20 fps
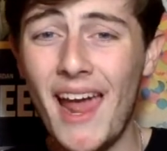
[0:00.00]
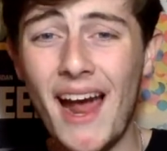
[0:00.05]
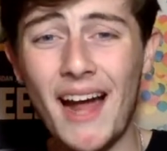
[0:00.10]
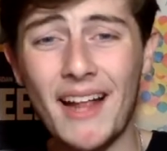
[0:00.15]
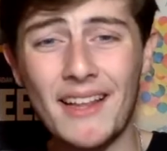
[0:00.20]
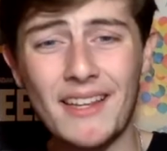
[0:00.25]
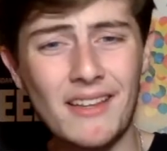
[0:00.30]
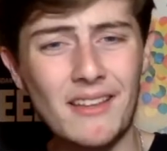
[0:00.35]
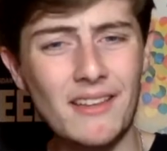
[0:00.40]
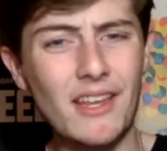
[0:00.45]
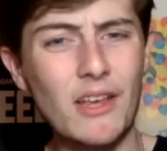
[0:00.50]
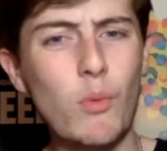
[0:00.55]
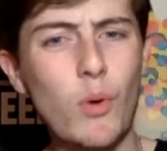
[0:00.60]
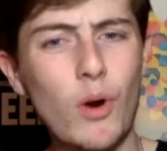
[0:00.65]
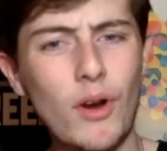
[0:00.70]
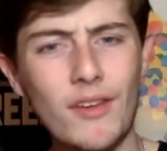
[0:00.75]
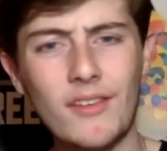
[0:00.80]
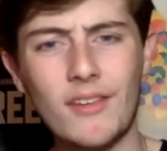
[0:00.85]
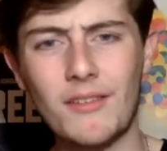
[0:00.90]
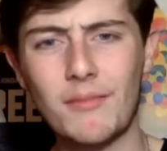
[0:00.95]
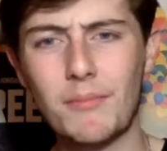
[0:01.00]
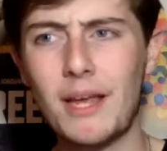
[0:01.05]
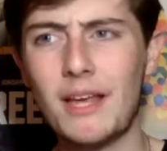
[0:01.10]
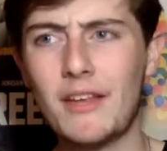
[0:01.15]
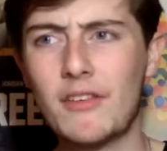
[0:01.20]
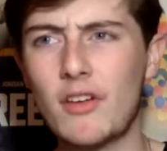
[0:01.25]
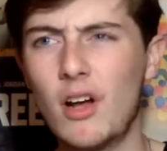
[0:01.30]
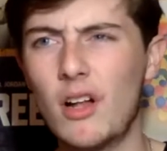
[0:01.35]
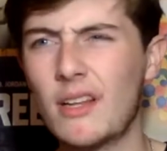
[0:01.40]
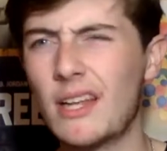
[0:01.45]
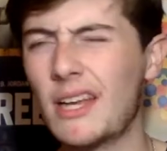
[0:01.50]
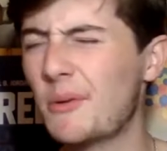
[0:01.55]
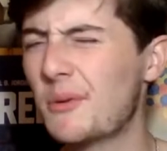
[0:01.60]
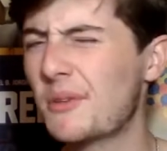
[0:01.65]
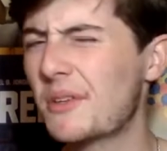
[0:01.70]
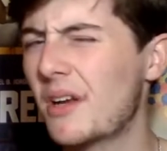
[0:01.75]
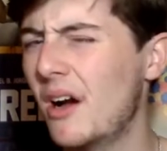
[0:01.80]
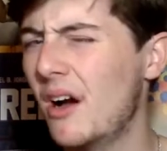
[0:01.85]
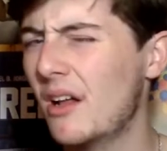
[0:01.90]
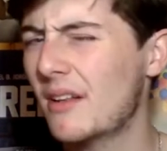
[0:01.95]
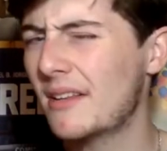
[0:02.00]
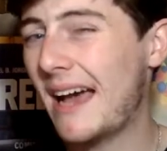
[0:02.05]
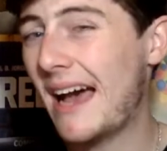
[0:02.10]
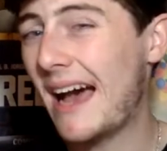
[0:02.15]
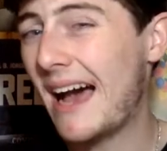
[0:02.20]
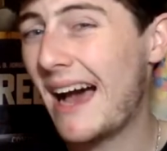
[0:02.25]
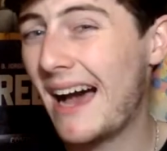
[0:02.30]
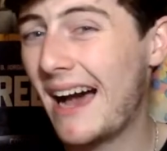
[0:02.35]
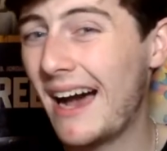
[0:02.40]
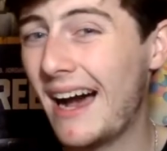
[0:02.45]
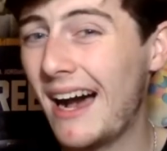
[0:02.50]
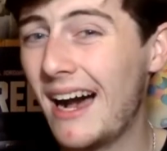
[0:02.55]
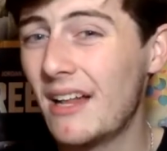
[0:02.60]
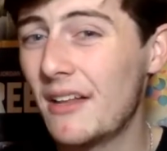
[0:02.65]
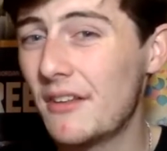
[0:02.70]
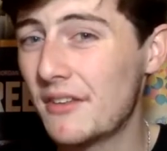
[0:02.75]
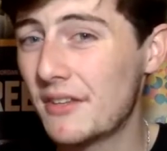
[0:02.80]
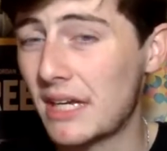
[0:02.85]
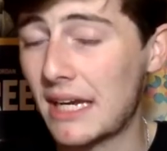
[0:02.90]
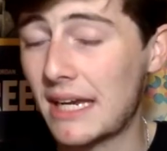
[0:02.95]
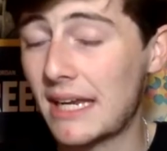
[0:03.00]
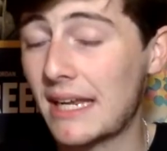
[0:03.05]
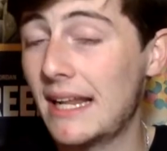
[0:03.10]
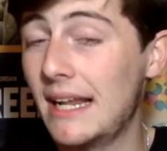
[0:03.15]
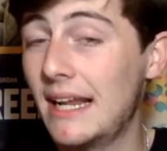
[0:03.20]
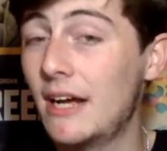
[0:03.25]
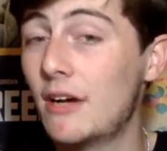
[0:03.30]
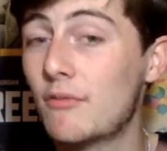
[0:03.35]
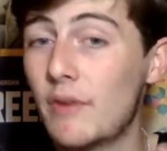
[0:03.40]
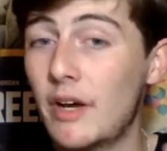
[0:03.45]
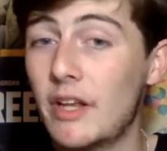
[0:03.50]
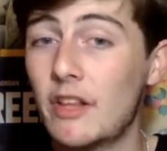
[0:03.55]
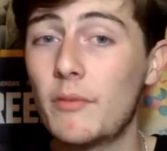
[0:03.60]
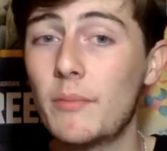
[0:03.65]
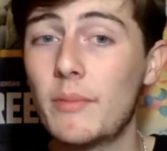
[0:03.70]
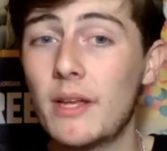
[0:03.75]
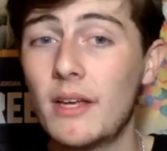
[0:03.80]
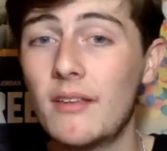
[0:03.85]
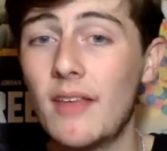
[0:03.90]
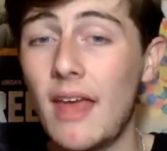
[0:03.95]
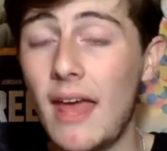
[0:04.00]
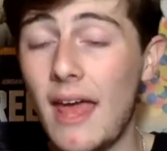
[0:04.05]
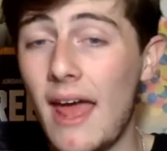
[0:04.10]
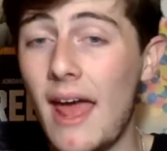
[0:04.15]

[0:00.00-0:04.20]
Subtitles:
And he works in this place called, I think it was called Ha Ha, it was like a clown rental place,